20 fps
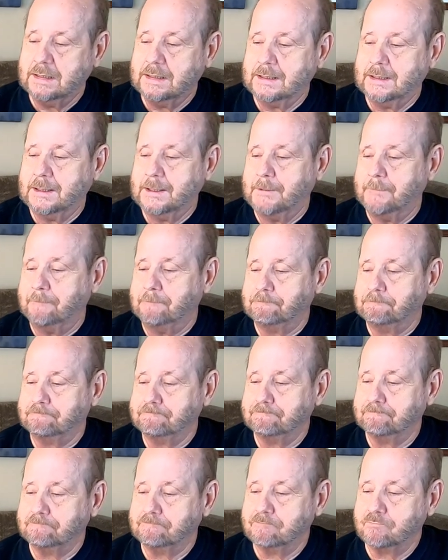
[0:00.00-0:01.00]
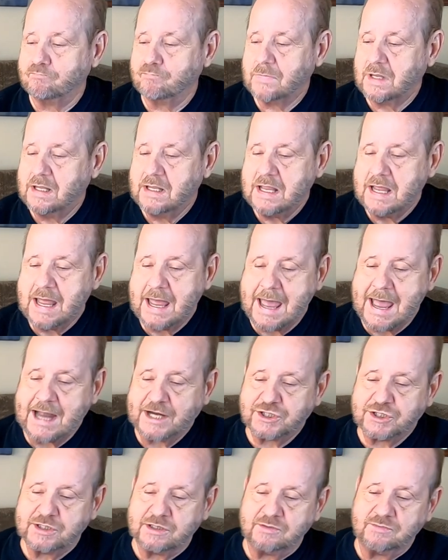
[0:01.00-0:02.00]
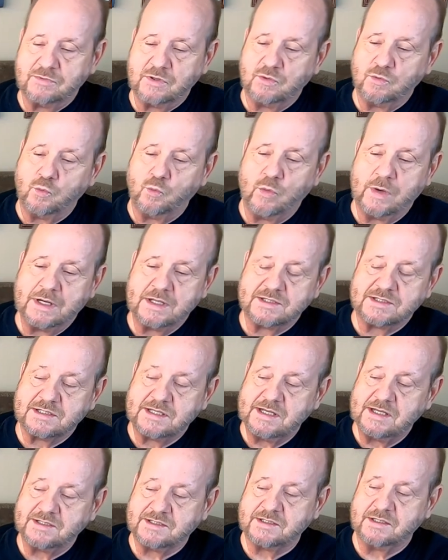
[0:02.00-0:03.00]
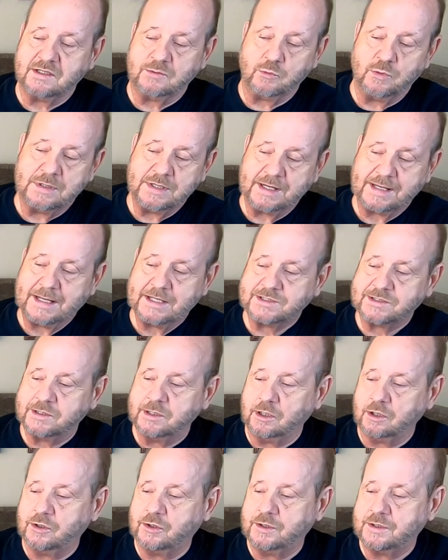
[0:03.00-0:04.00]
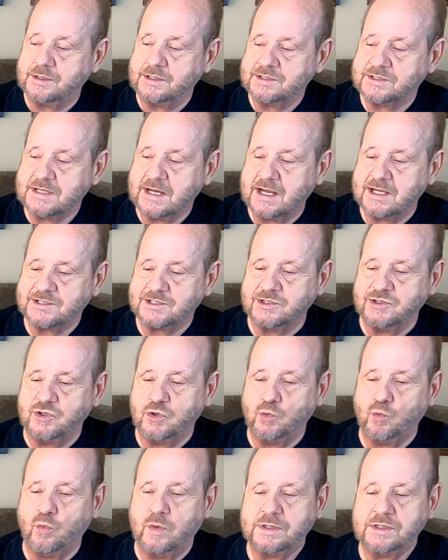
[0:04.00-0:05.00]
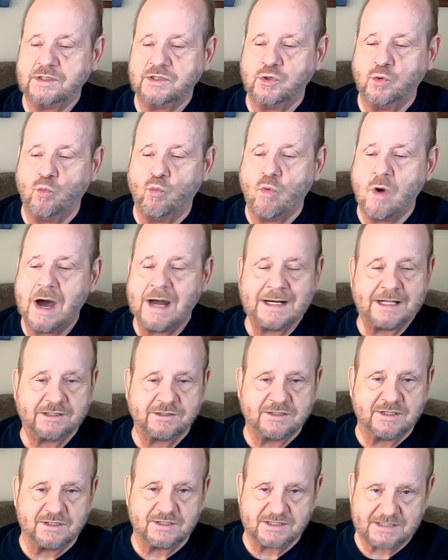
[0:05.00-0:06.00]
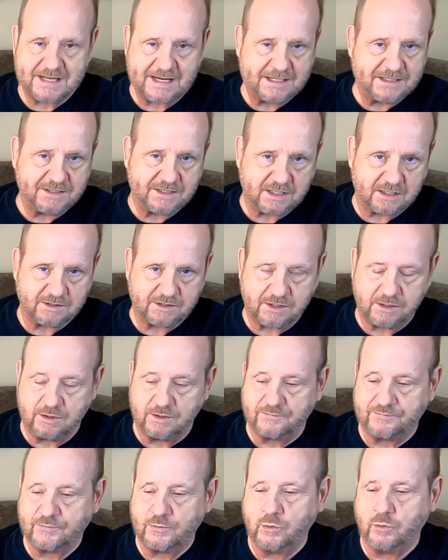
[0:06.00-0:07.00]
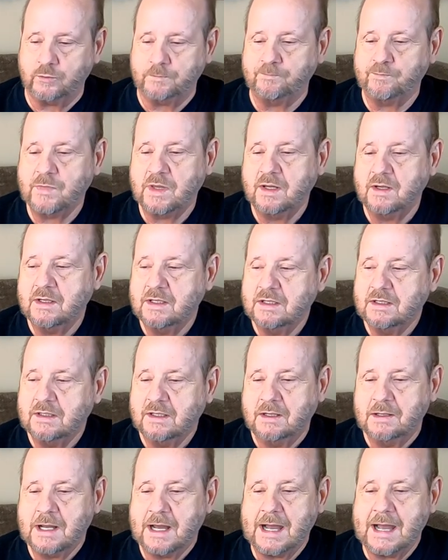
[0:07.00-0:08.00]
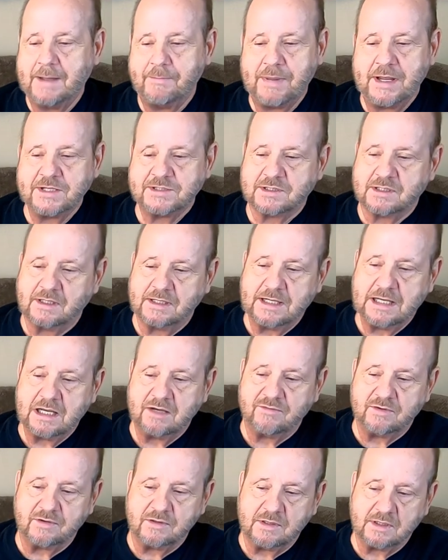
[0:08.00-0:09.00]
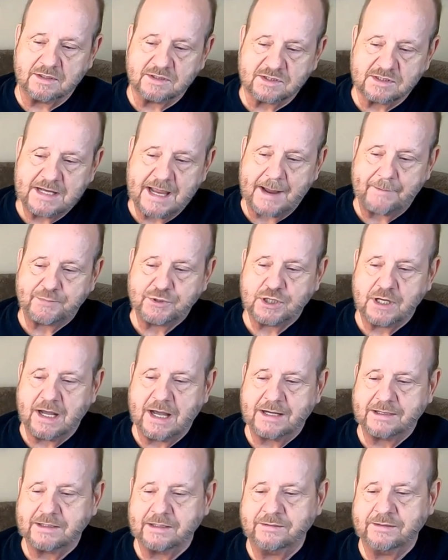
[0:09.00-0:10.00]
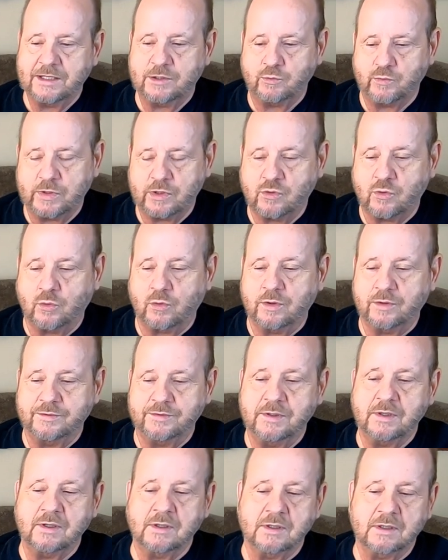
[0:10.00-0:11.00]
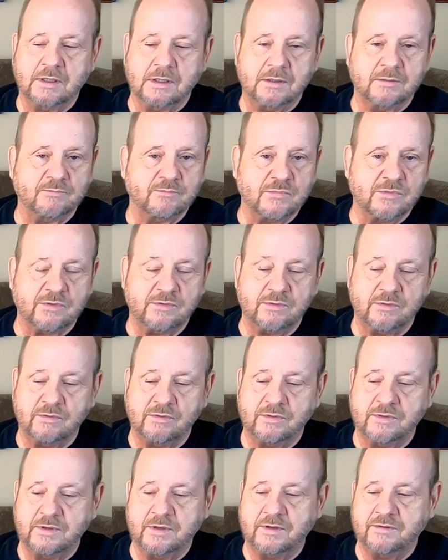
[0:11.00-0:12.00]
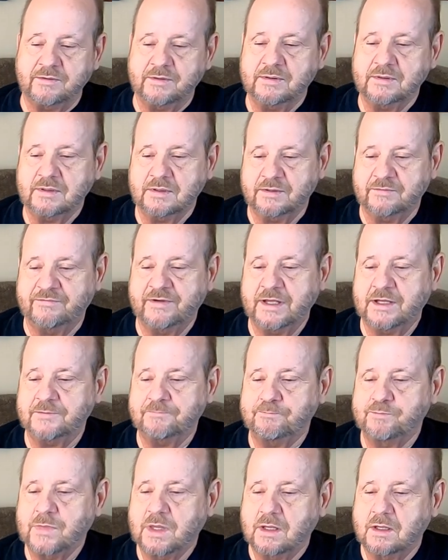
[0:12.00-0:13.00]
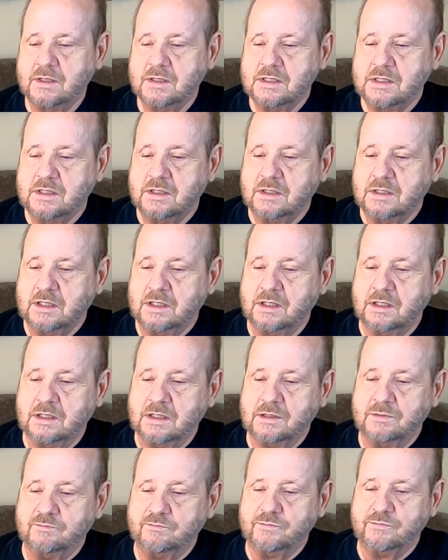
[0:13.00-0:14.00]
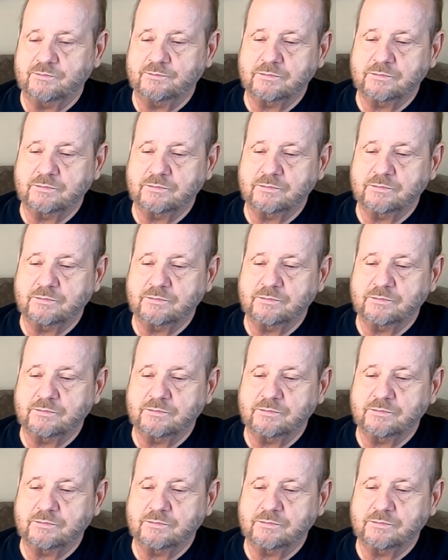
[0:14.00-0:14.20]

Um, action when it sees an, when it gets an alert it's asking you what you want it to send to your phone I basically have it a snapshot and then record um, the event uh,